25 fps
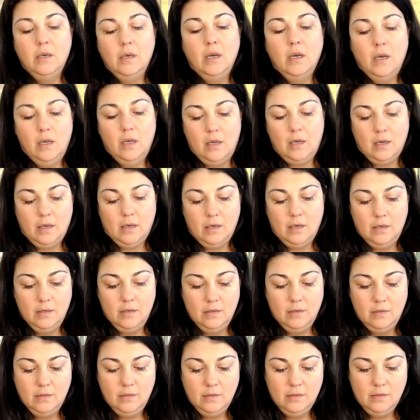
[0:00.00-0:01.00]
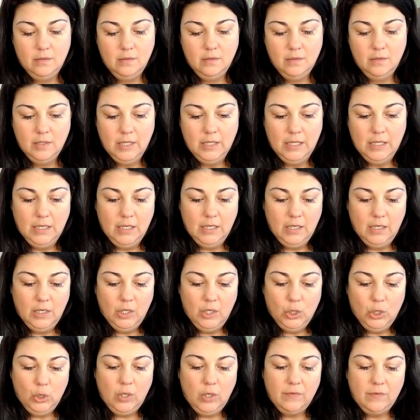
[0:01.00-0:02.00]
oh,
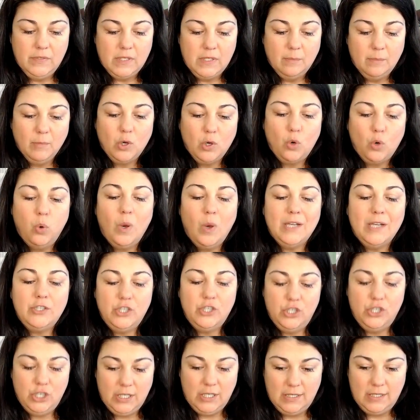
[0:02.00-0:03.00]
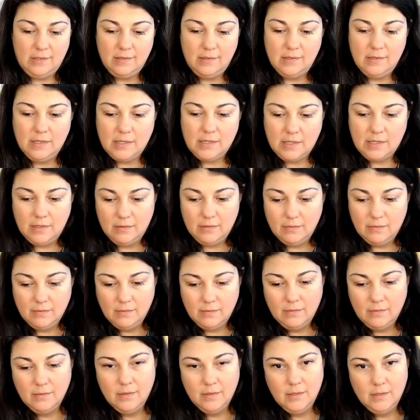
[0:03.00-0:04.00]
you have some questions.
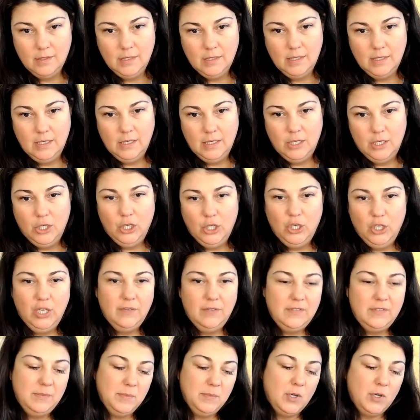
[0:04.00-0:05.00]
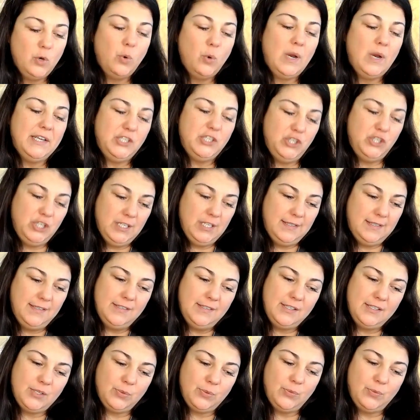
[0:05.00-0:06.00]
You have some
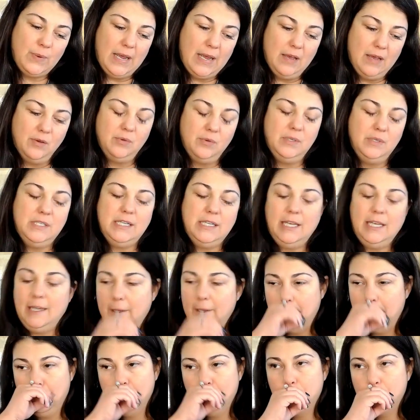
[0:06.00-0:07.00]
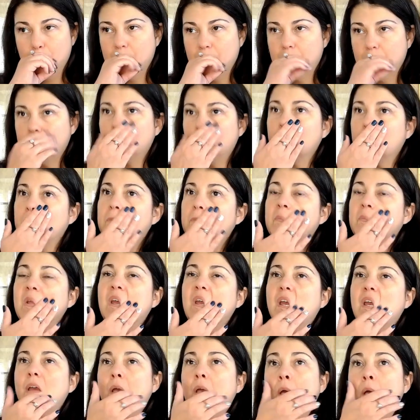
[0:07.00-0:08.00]
questions surrounding,
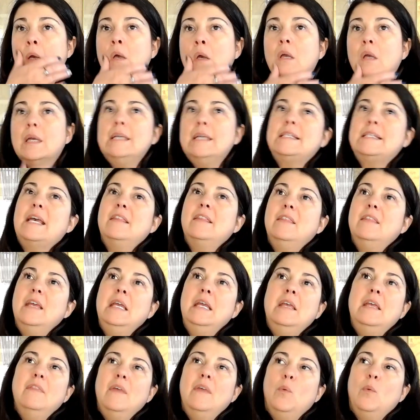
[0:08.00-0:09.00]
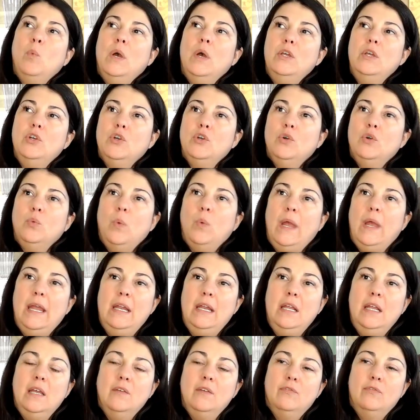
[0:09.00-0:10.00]
because I think that what you're
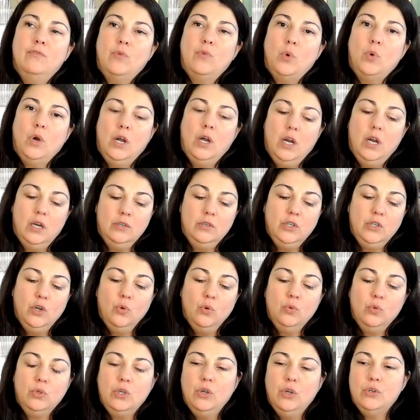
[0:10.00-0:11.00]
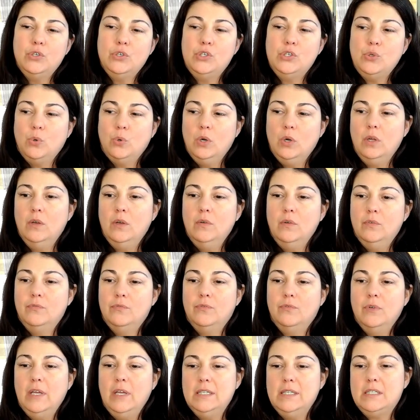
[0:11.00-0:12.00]
waiting for, you're, you're sort
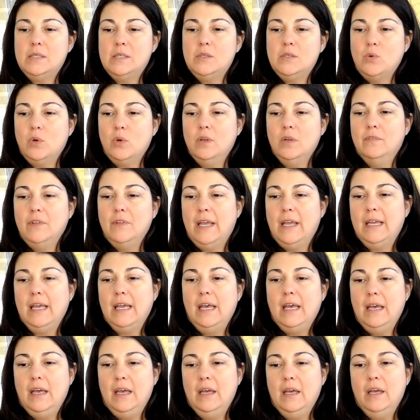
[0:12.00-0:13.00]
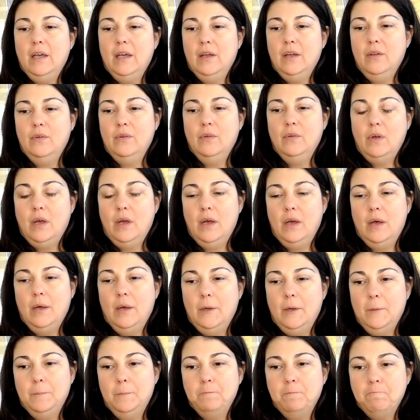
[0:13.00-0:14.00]
of, it's sort of like a,
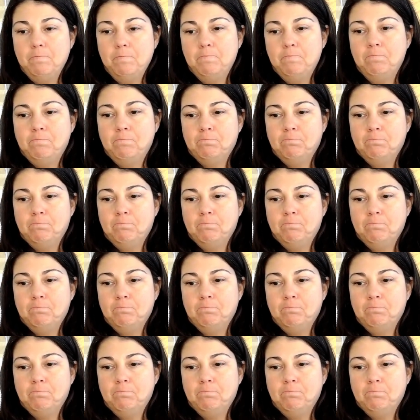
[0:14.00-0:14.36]
um,